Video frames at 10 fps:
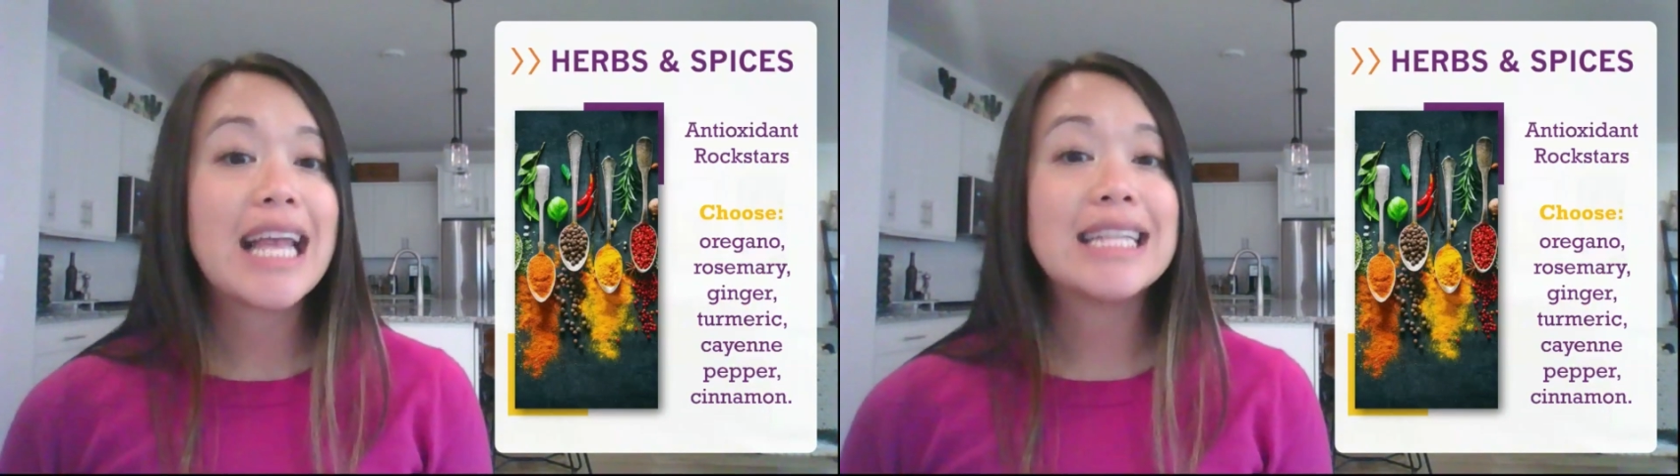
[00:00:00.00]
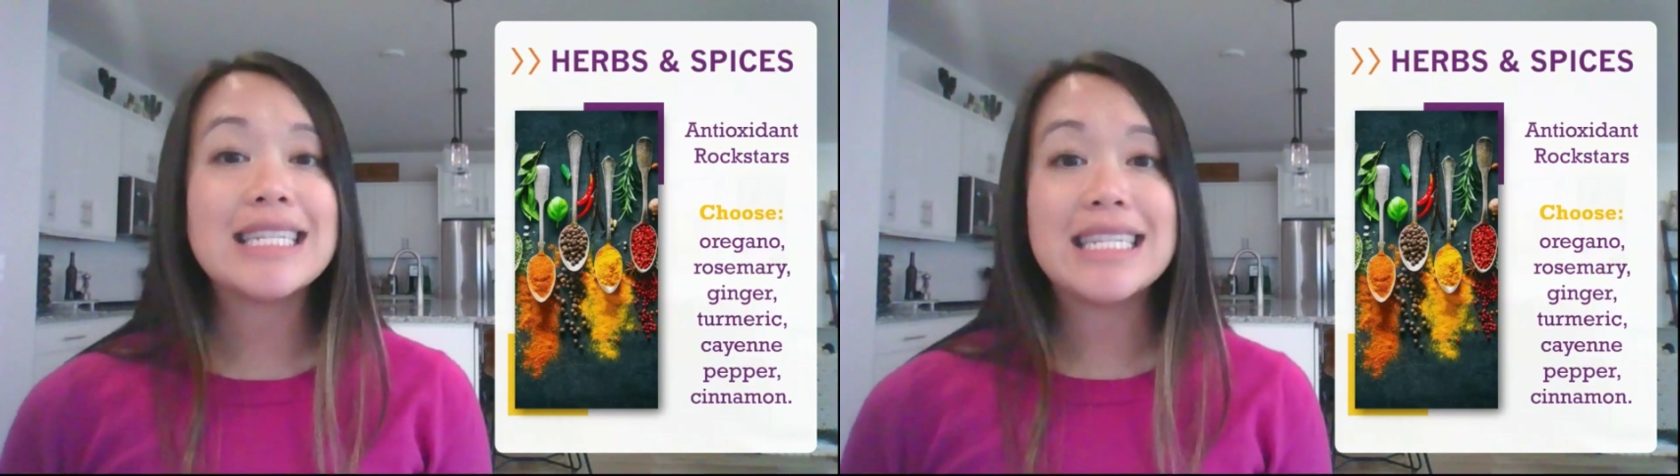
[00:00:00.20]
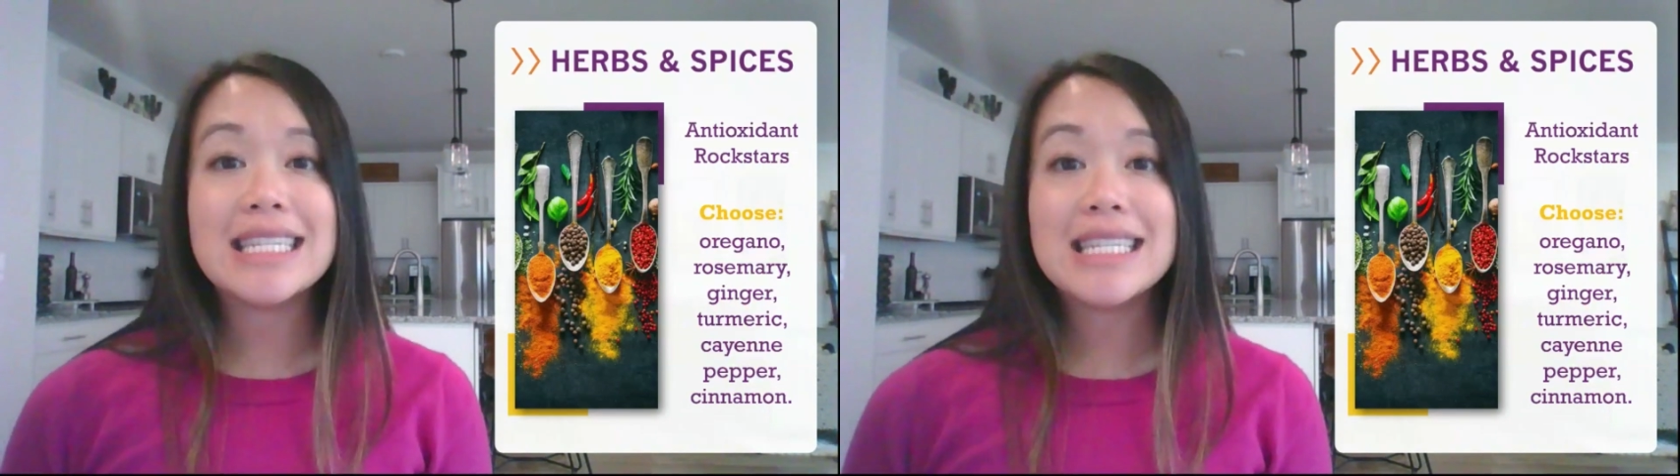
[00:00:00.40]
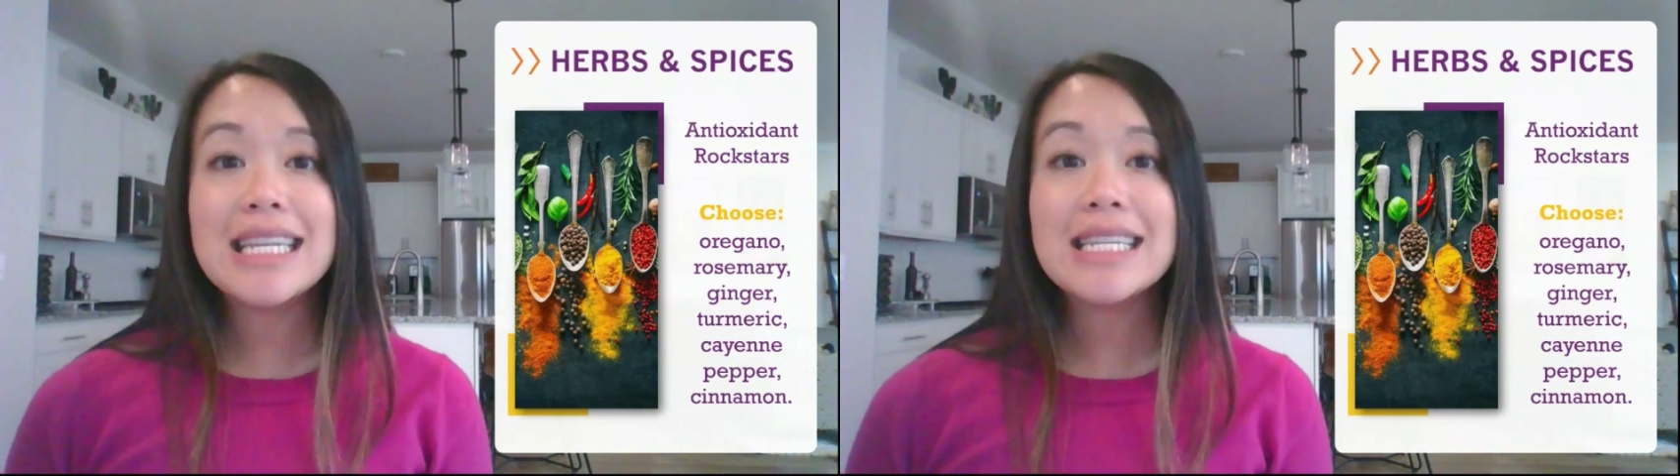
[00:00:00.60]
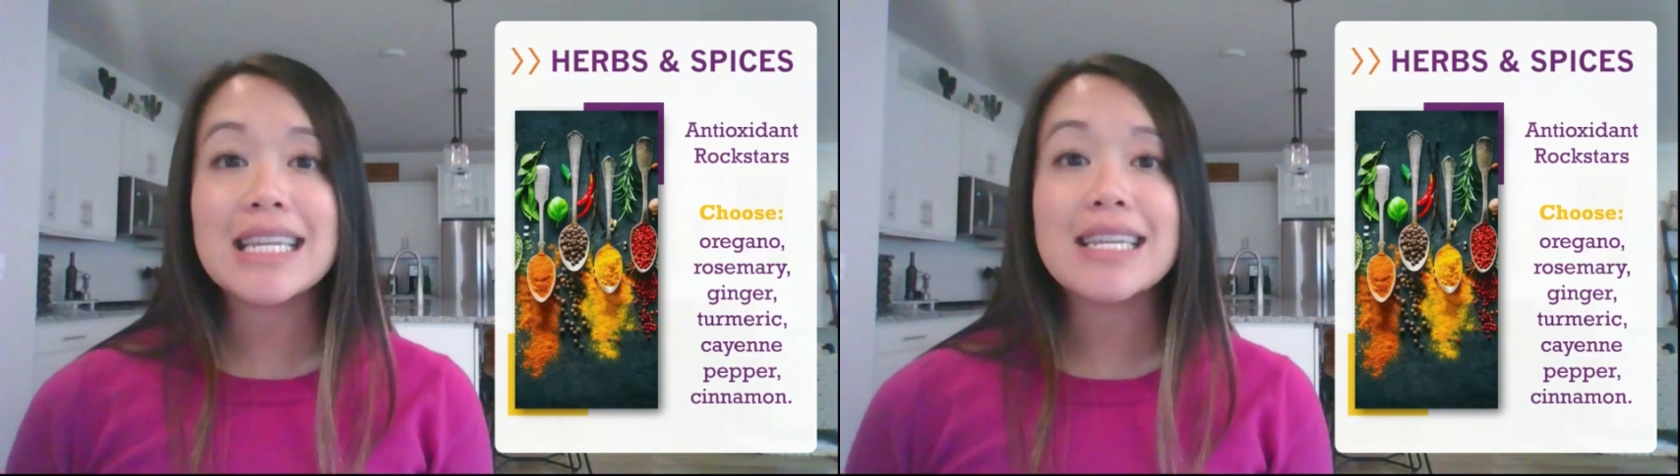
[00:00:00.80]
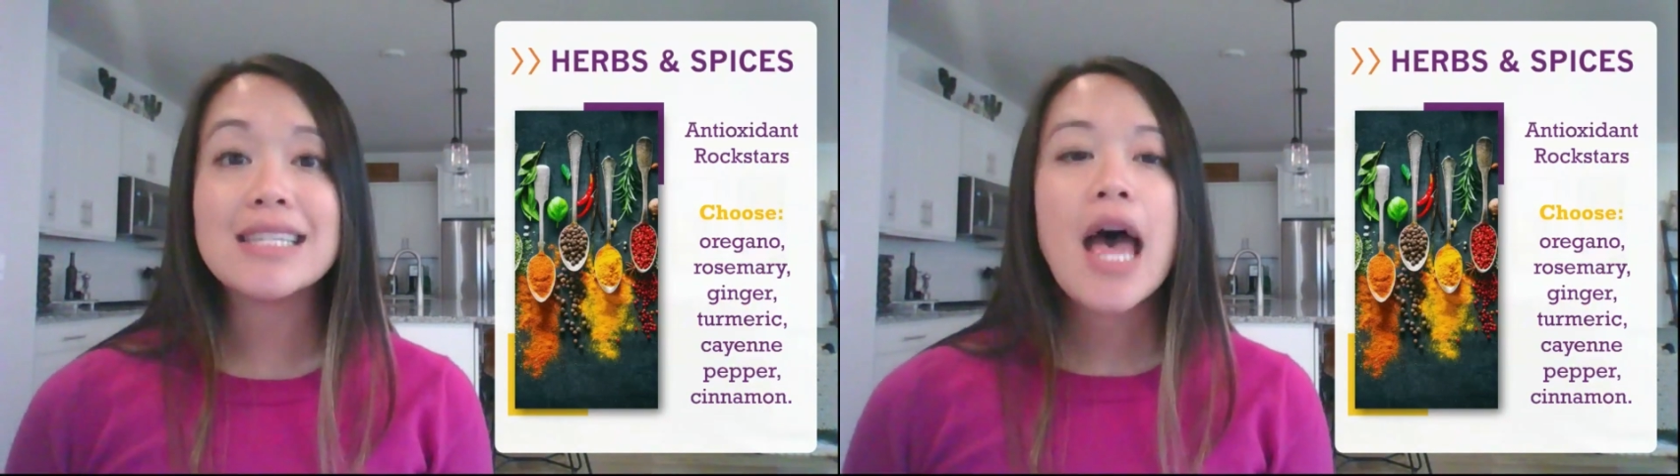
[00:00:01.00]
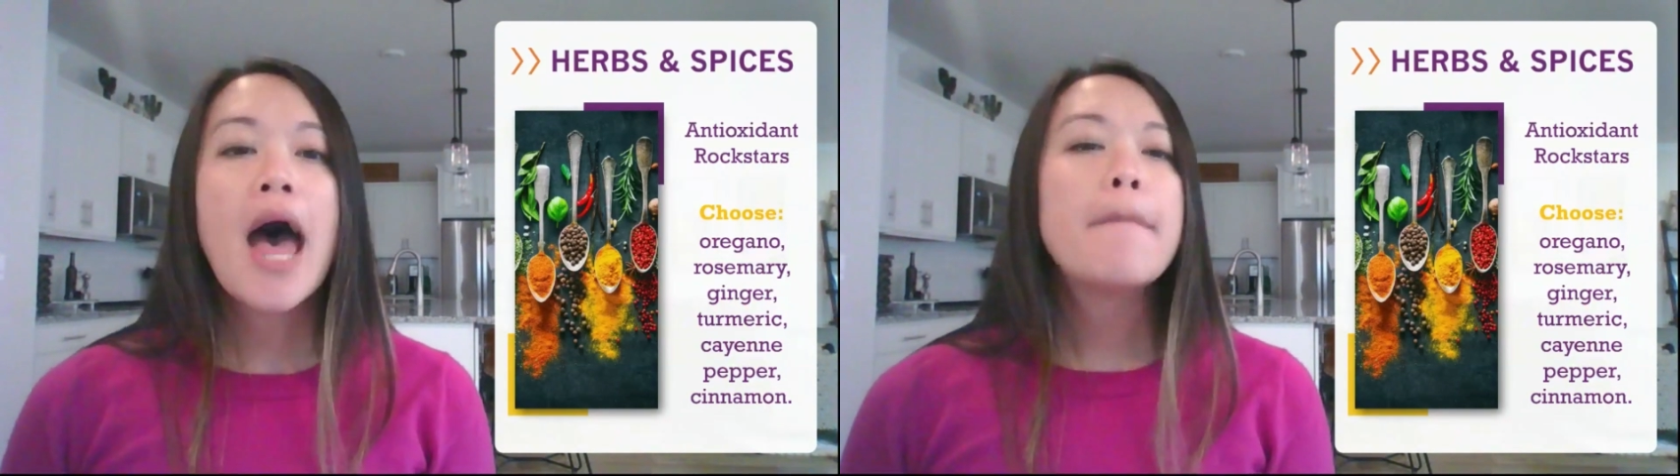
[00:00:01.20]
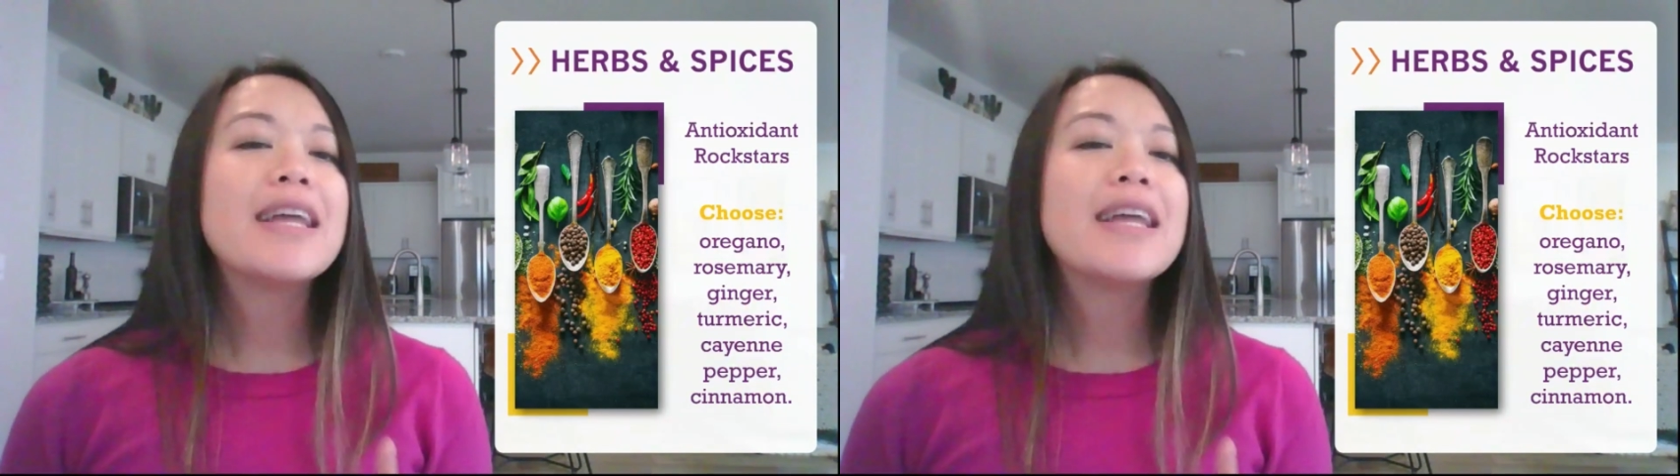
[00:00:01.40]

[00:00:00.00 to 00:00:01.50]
against diseases,